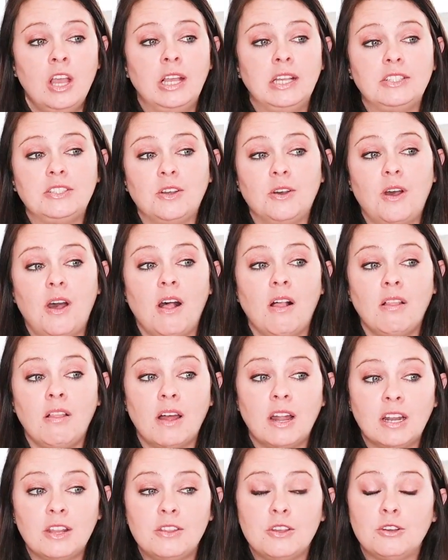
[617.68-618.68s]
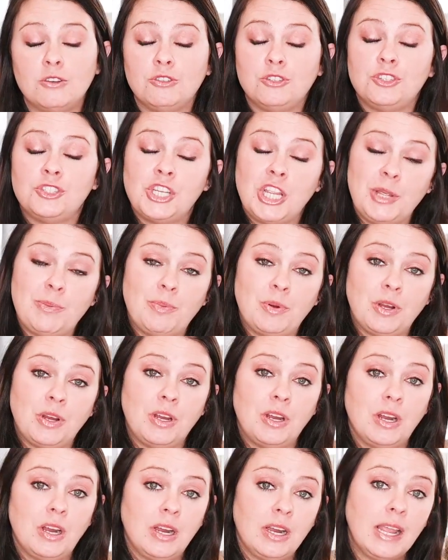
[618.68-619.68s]
So a lot of those
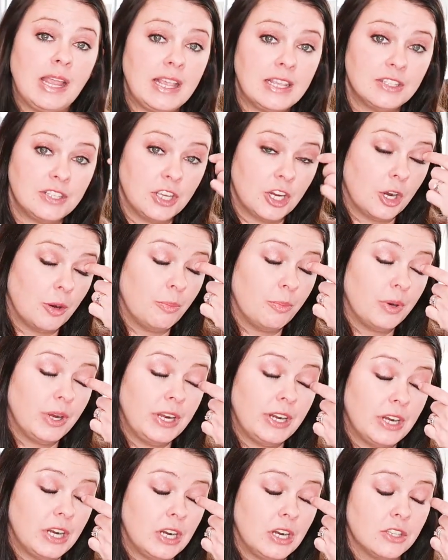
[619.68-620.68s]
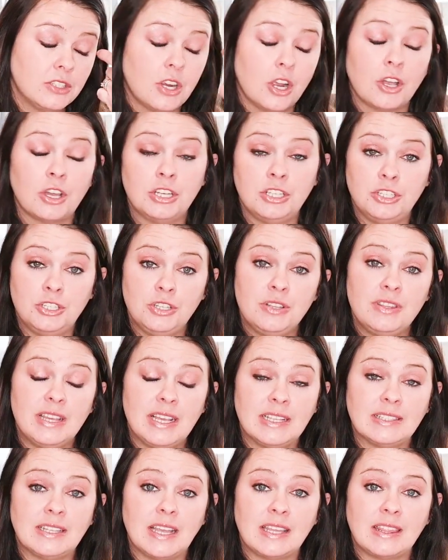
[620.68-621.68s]
cheaper, easier breeders are gonna do
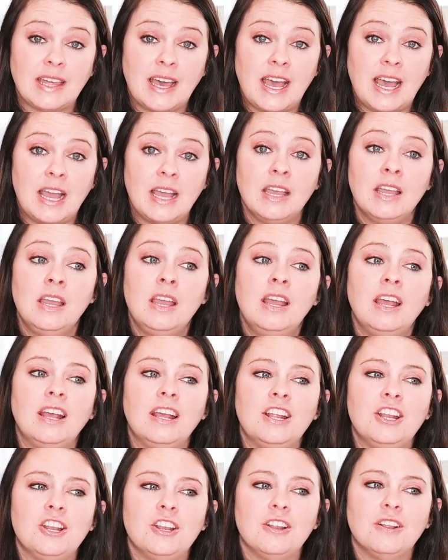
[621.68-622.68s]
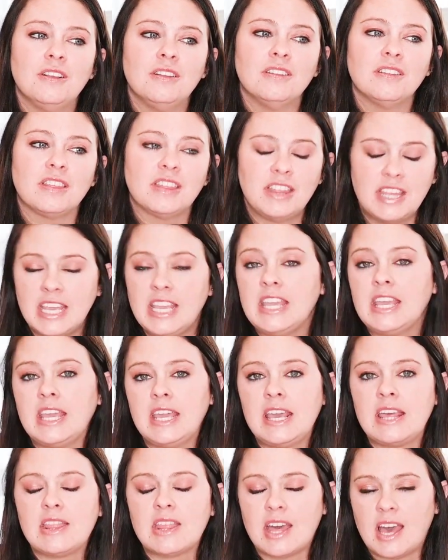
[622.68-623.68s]
things like that,
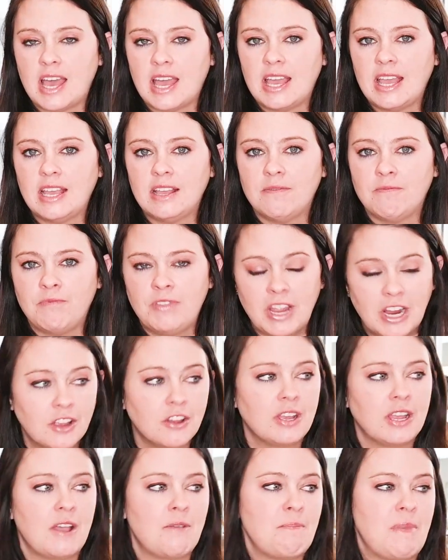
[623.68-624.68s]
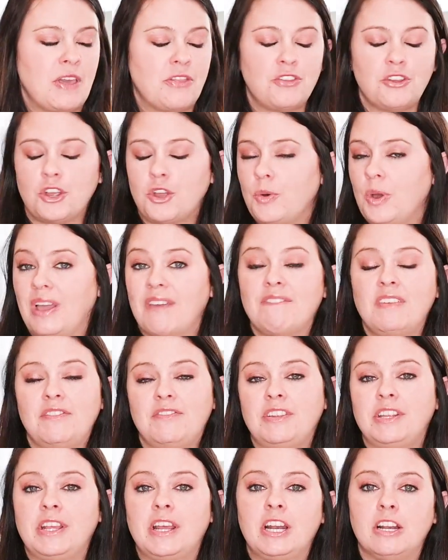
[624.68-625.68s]
thinking that they're gonna make their quick
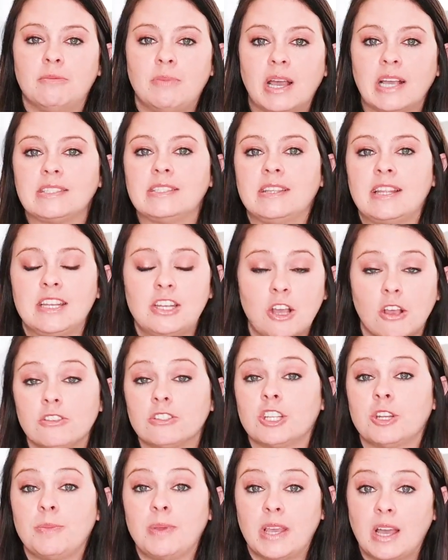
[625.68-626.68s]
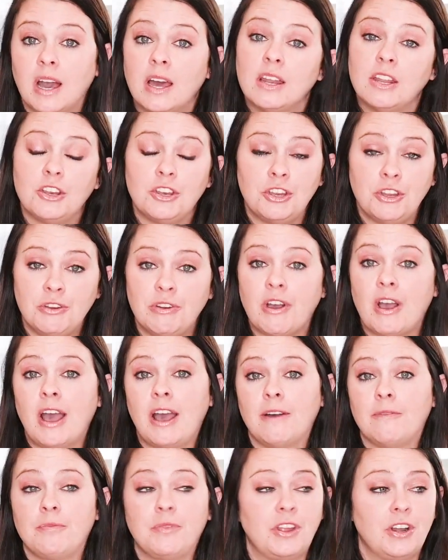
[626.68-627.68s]
$1,500 and that dog's gonna be gone, and
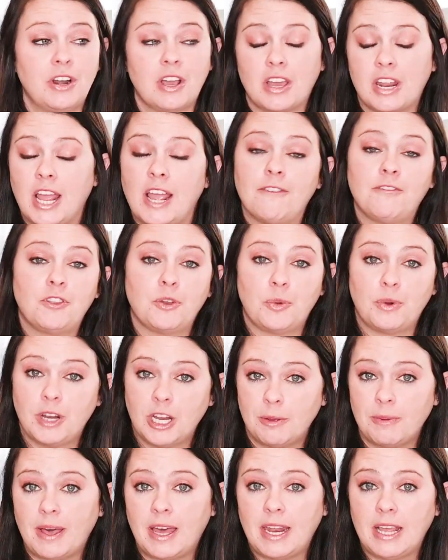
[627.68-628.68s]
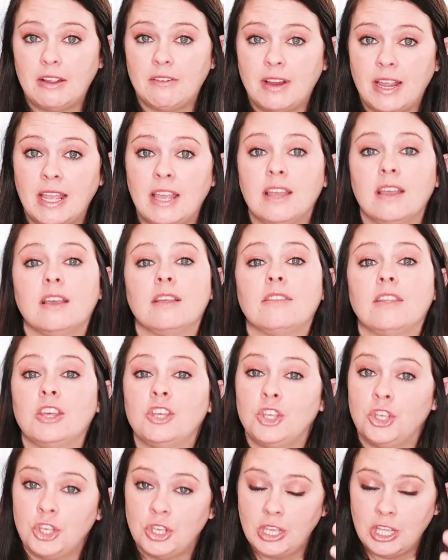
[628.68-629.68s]
they're not gonna have to worry about it, right?
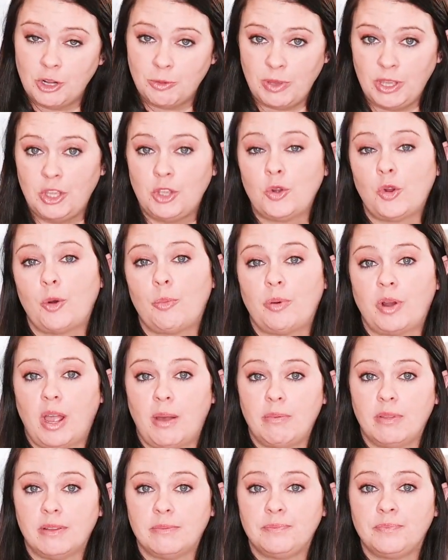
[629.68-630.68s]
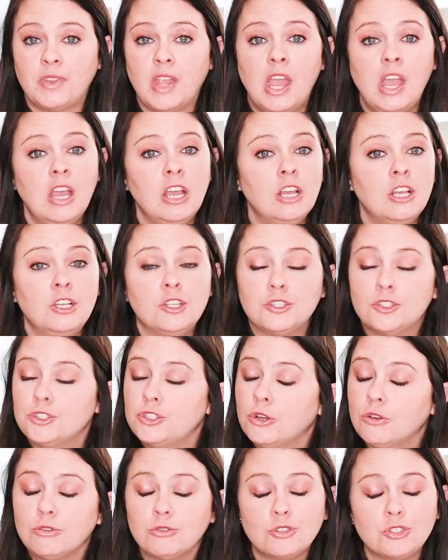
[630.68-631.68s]
It'll be your problem. So
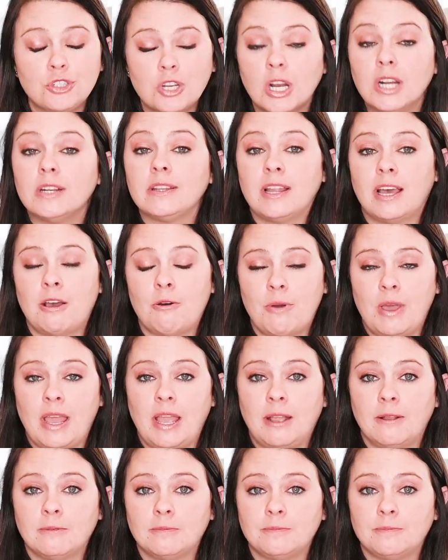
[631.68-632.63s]
don't start that way.